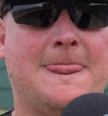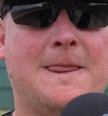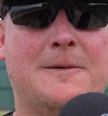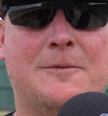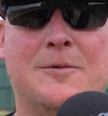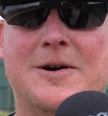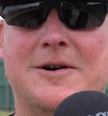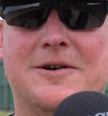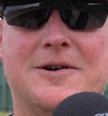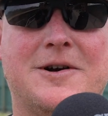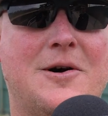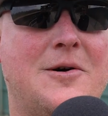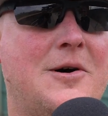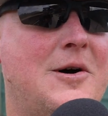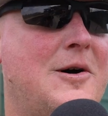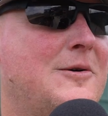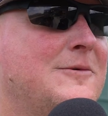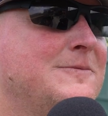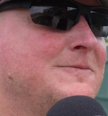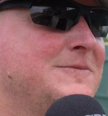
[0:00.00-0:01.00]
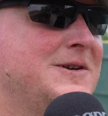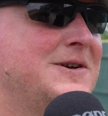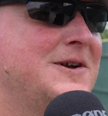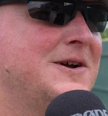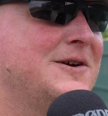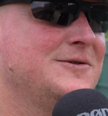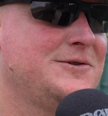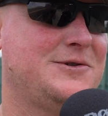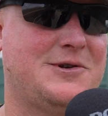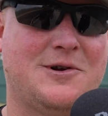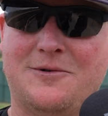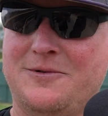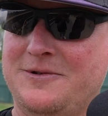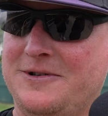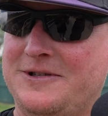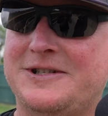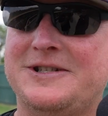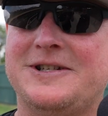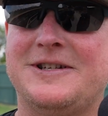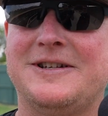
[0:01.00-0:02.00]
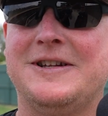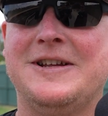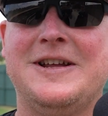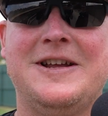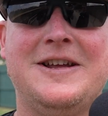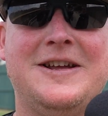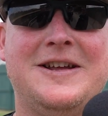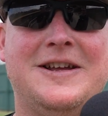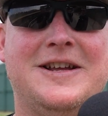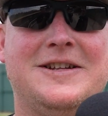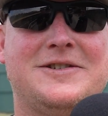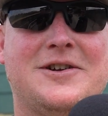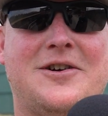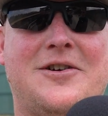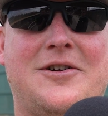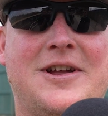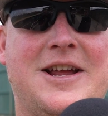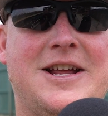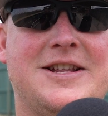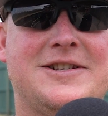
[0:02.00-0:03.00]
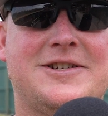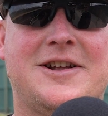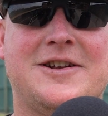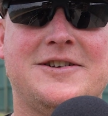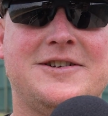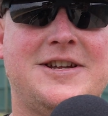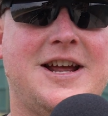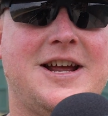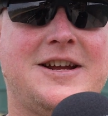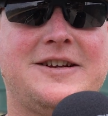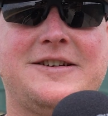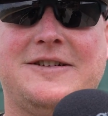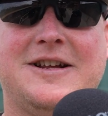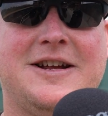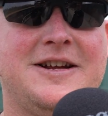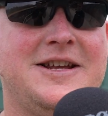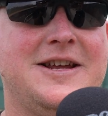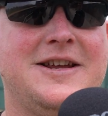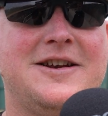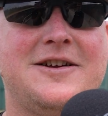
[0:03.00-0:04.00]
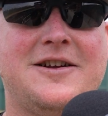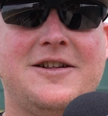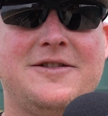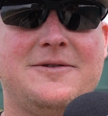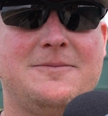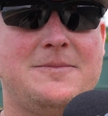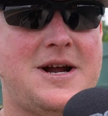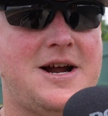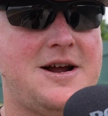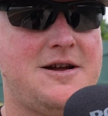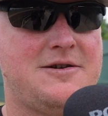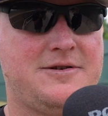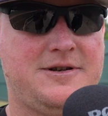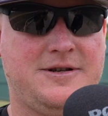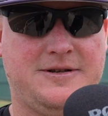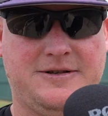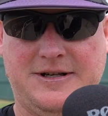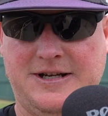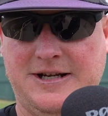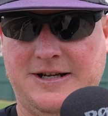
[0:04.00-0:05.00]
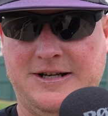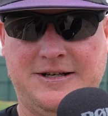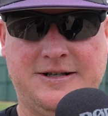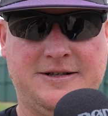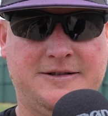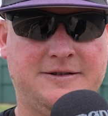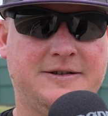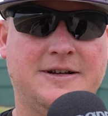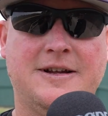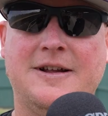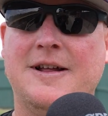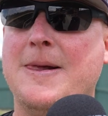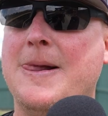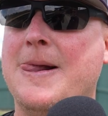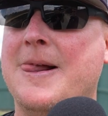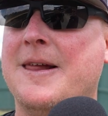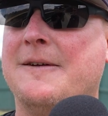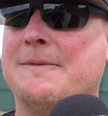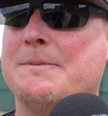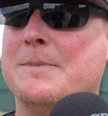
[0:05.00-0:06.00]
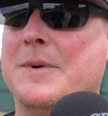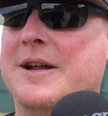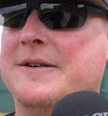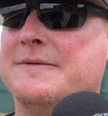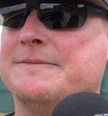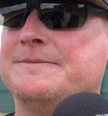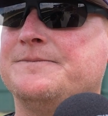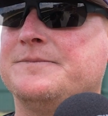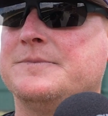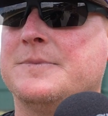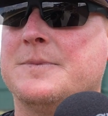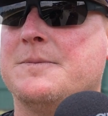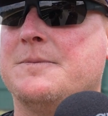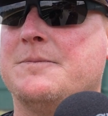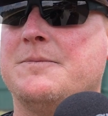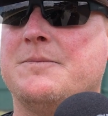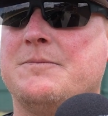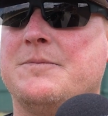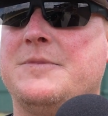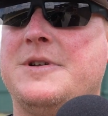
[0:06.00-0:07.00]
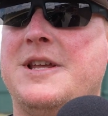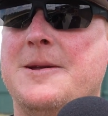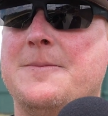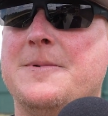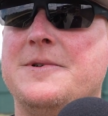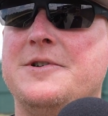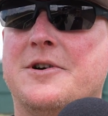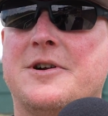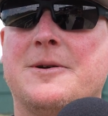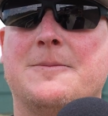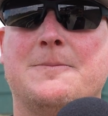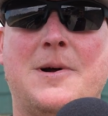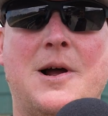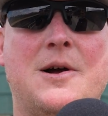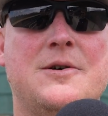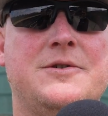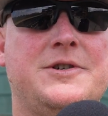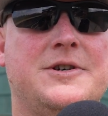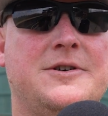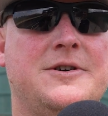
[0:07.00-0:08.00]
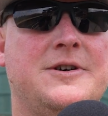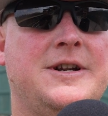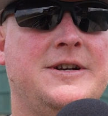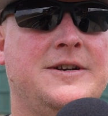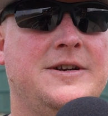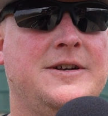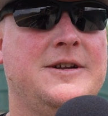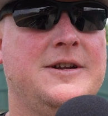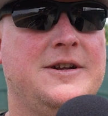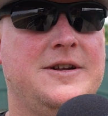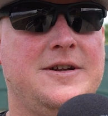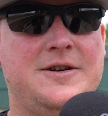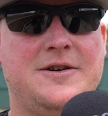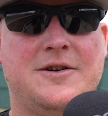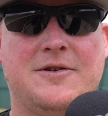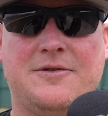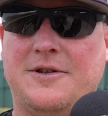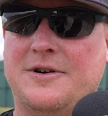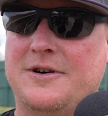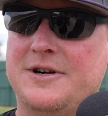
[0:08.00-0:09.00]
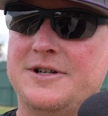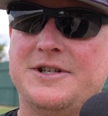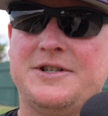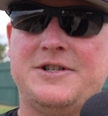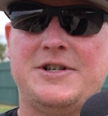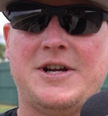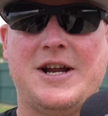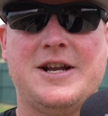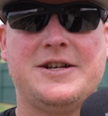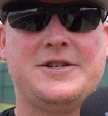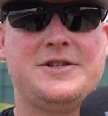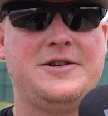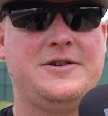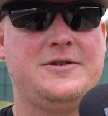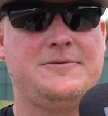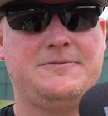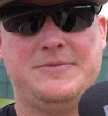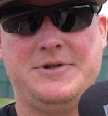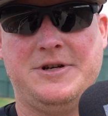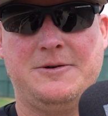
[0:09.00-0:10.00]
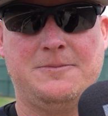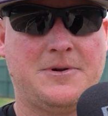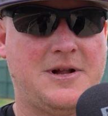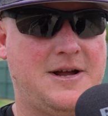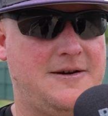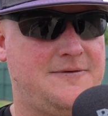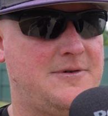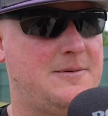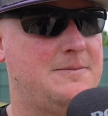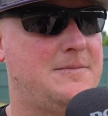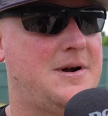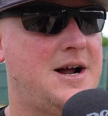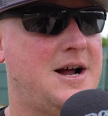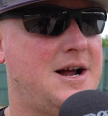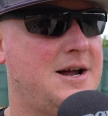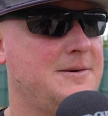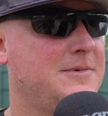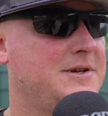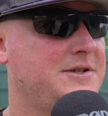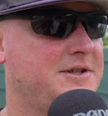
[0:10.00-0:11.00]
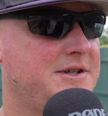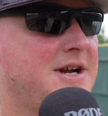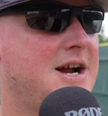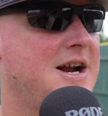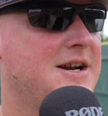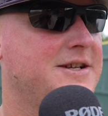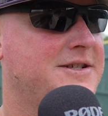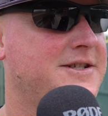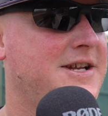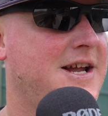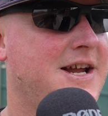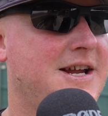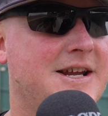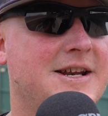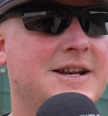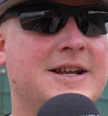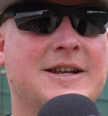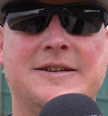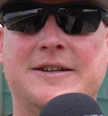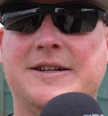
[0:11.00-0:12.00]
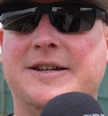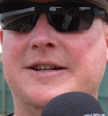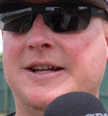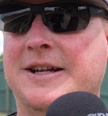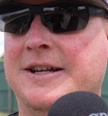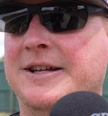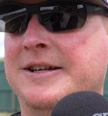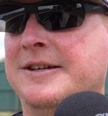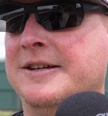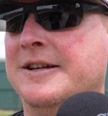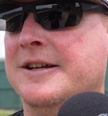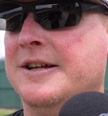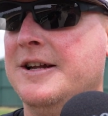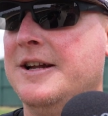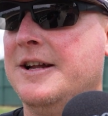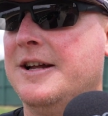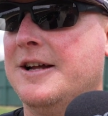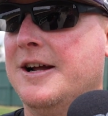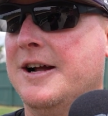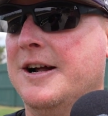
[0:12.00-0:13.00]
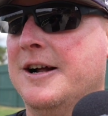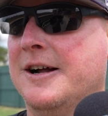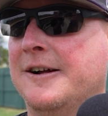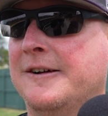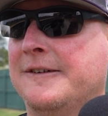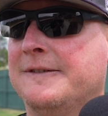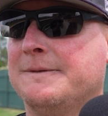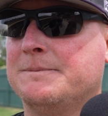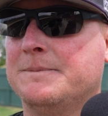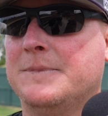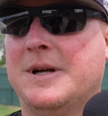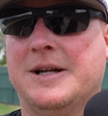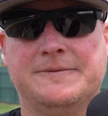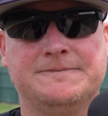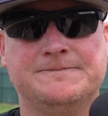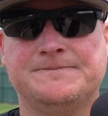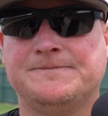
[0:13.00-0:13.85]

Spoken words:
Win or go home, so it's all hands on deck again on the mound, but keeping your composure, and there is a chance you play from behind, but you got to stay in it, and but